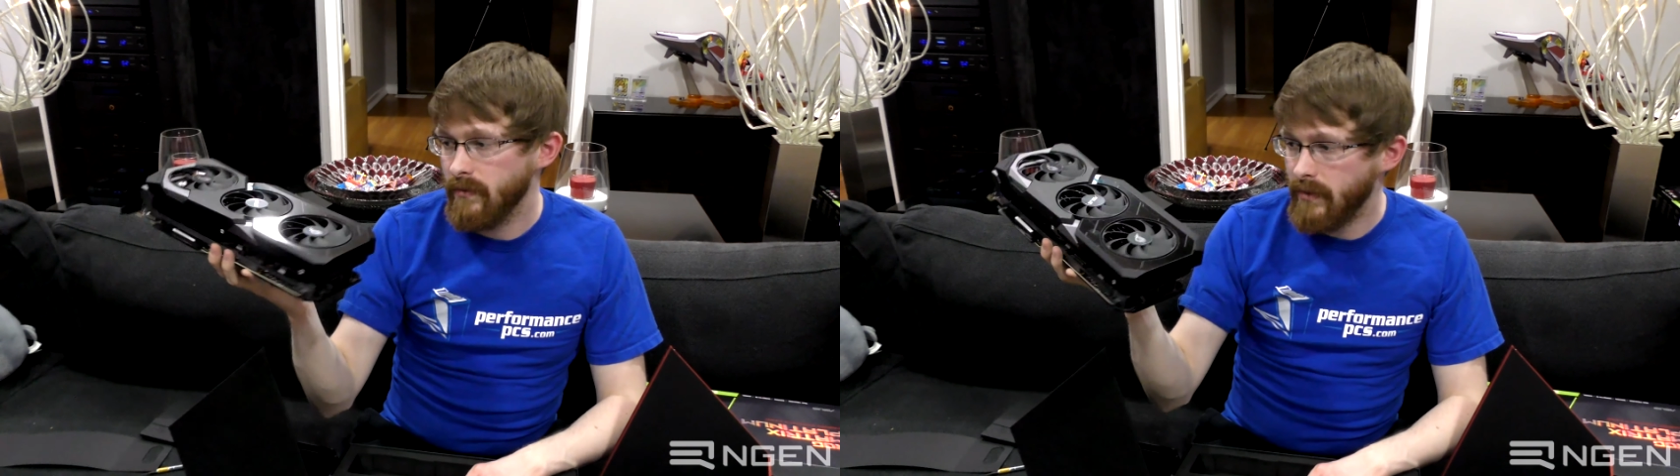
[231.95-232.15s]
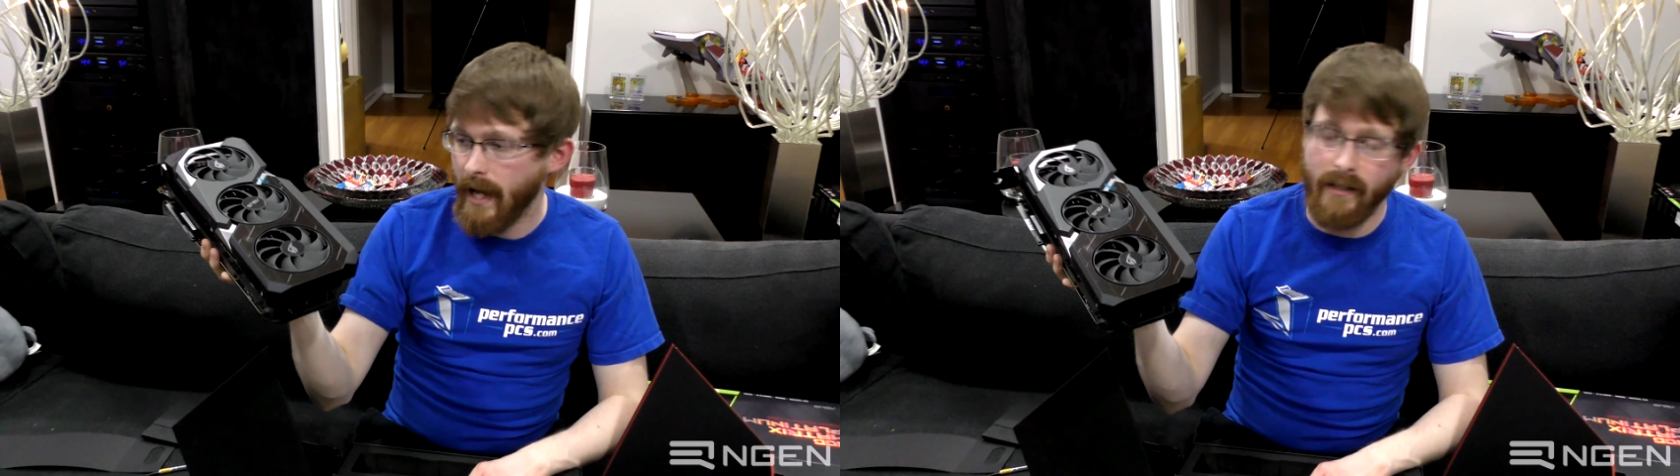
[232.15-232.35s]

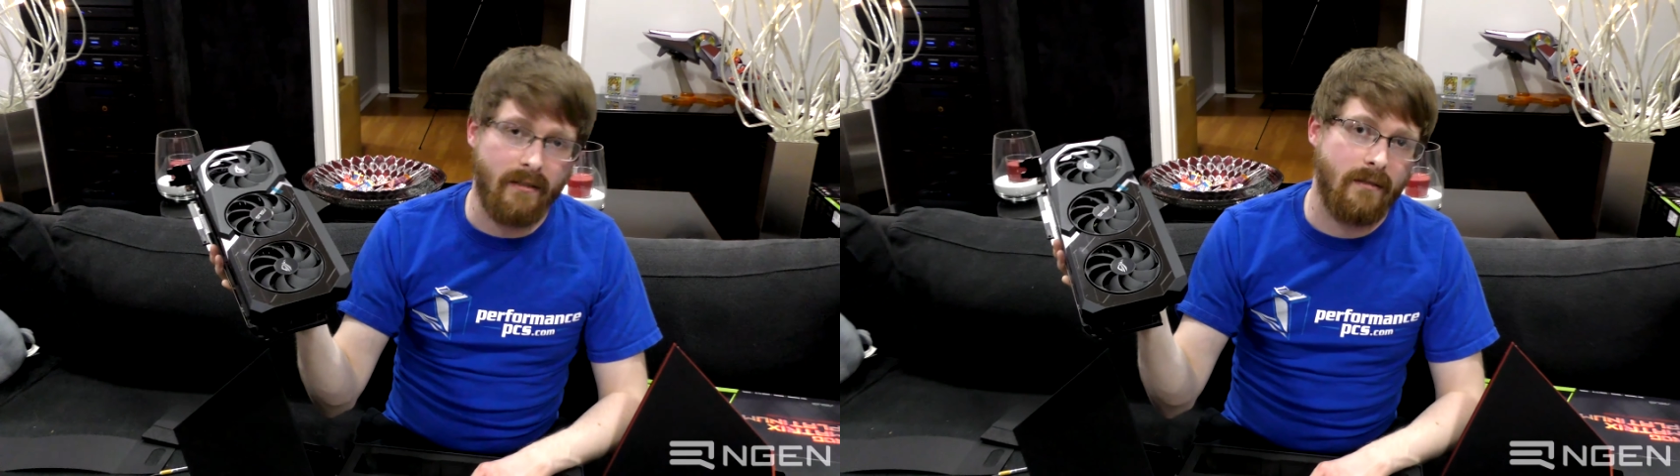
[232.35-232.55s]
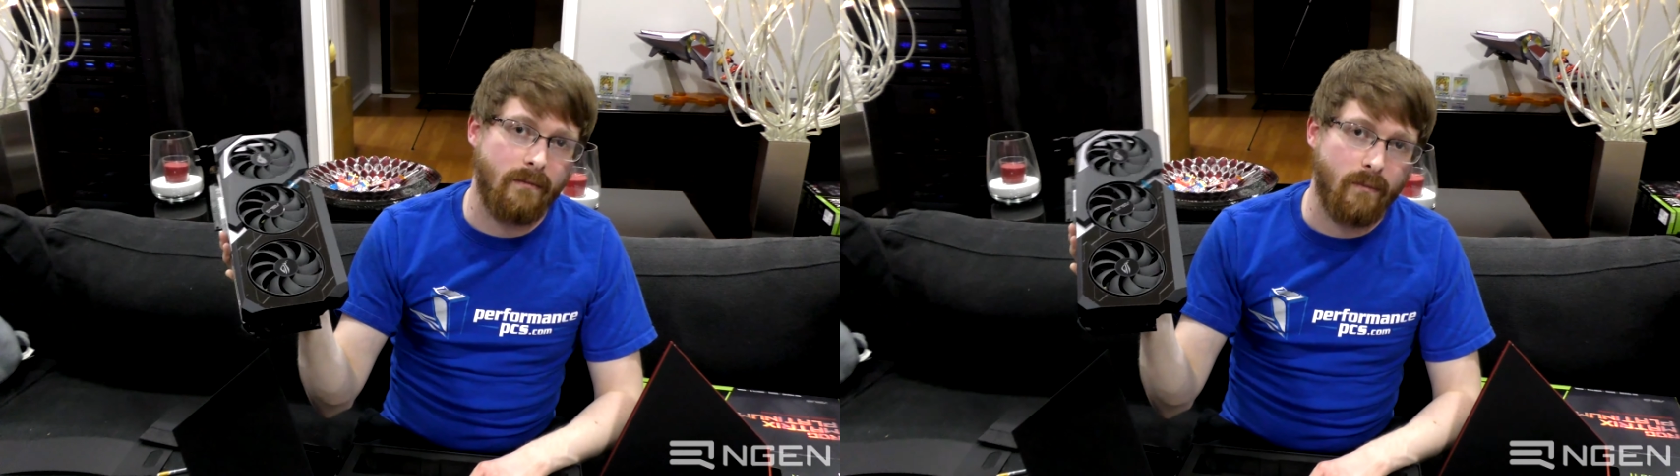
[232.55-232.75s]

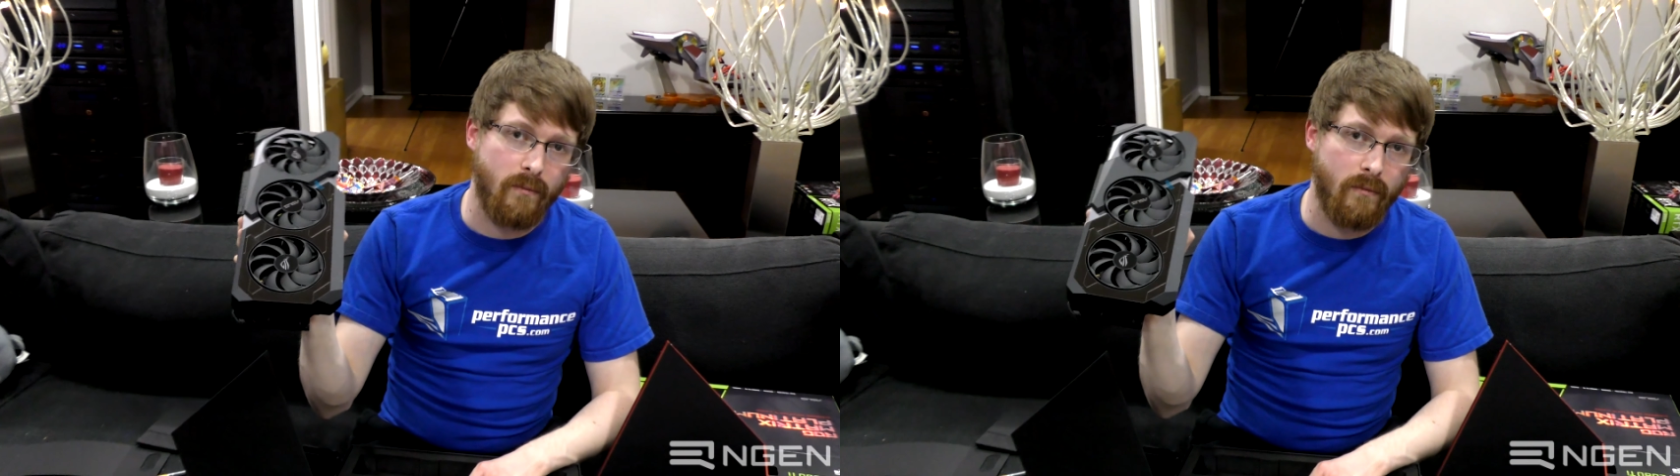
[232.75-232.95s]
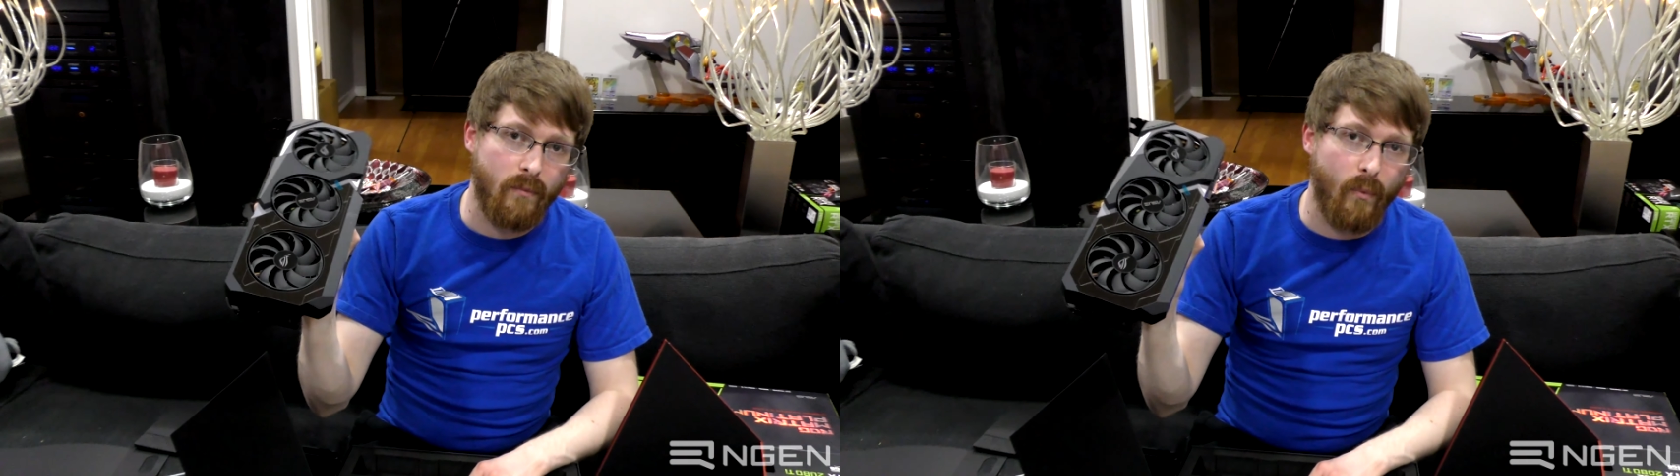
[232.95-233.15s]
that's
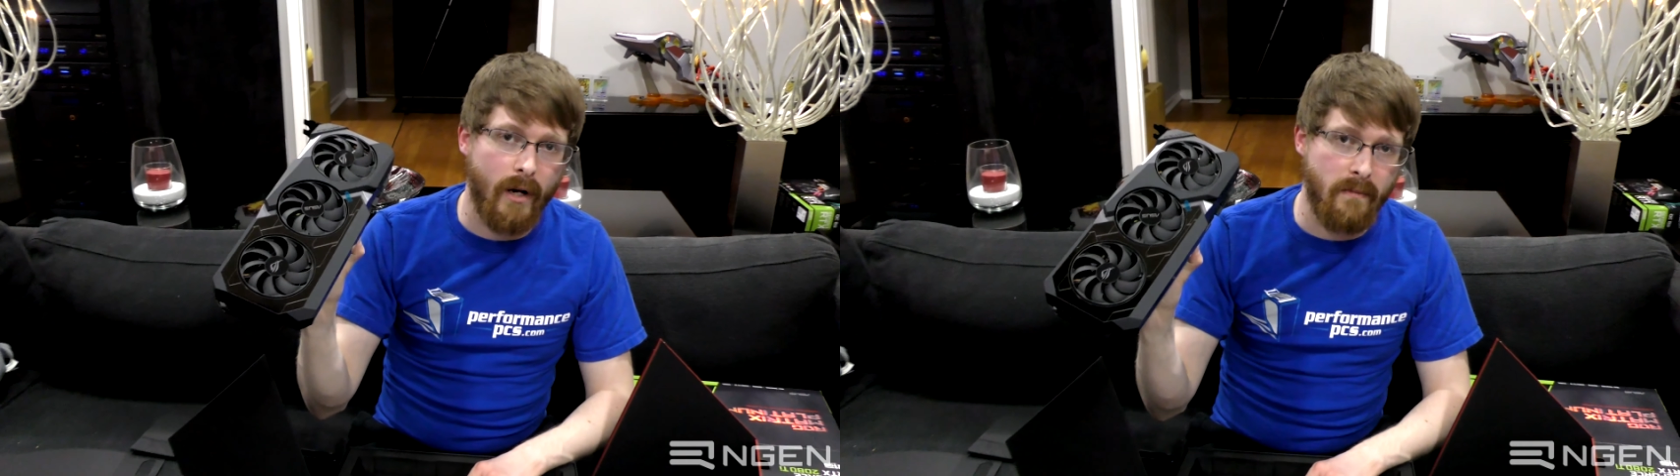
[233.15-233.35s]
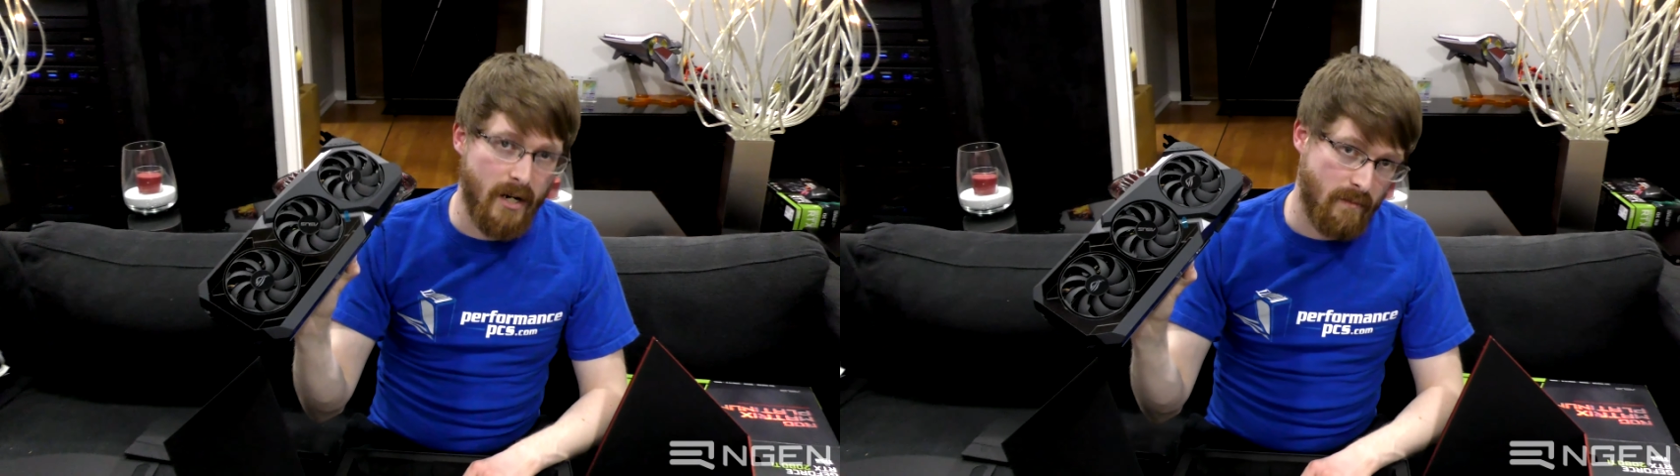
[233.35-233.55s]

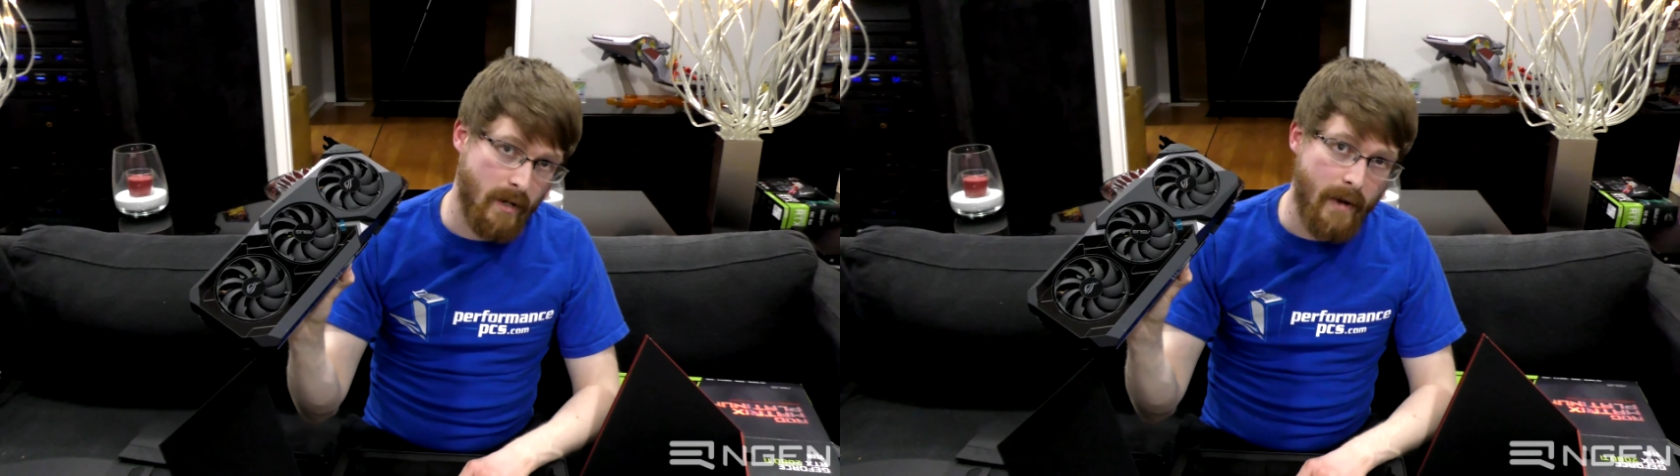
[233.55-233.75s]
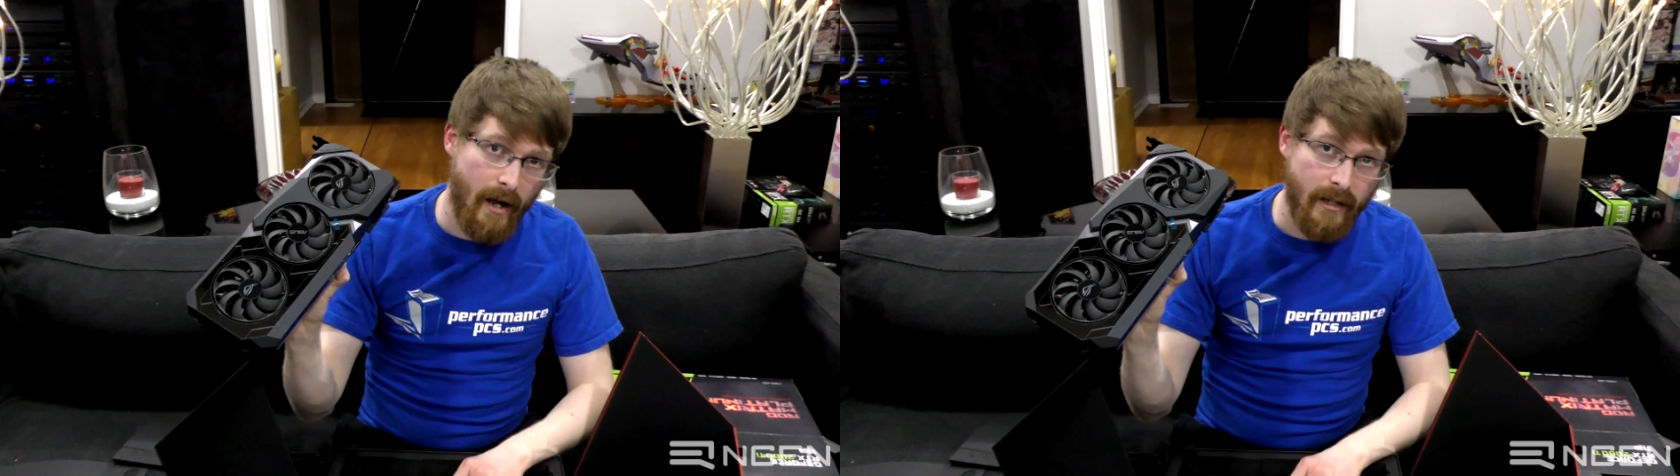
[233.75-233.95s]
what impressed
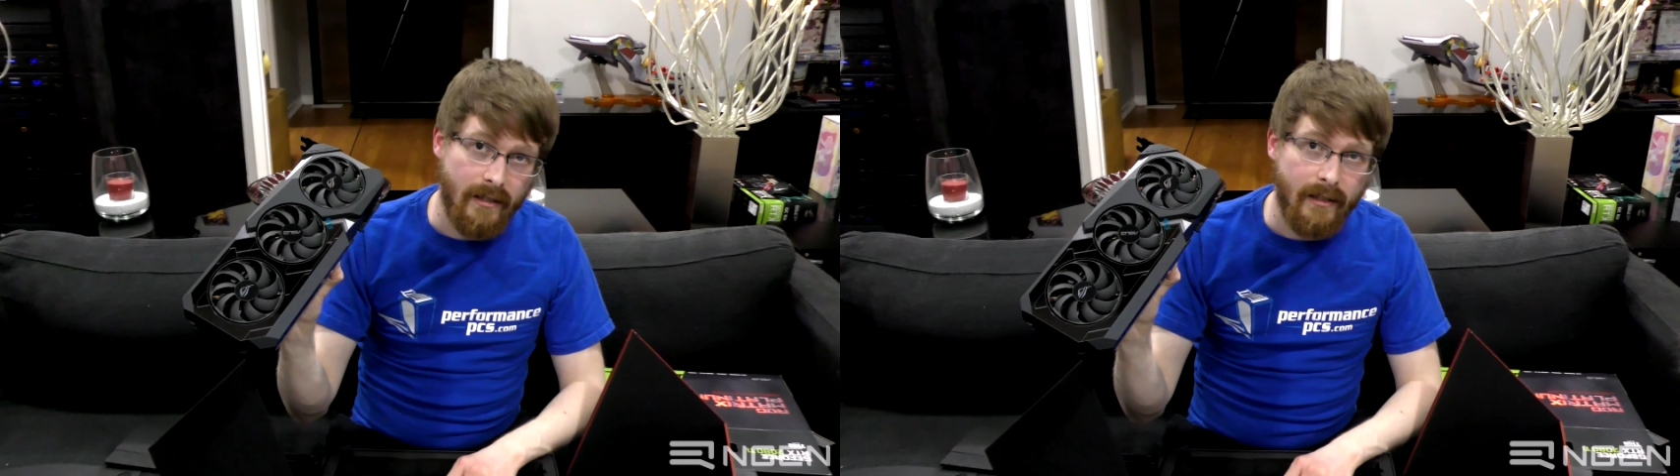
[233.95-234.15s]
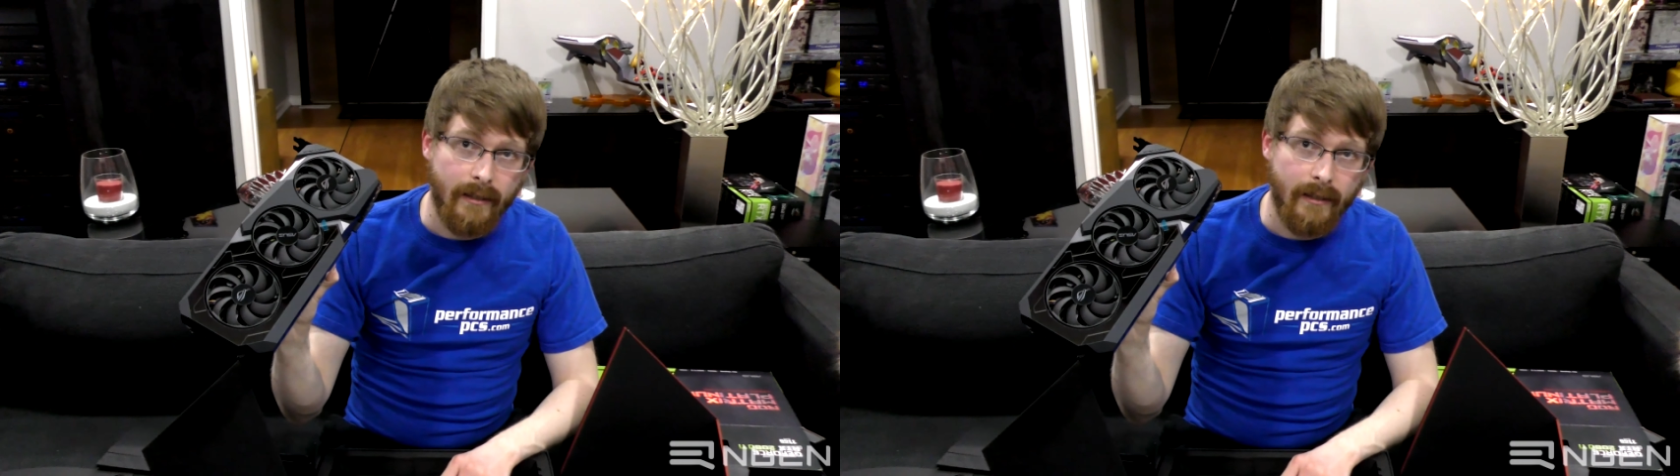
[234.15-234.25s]
me about it.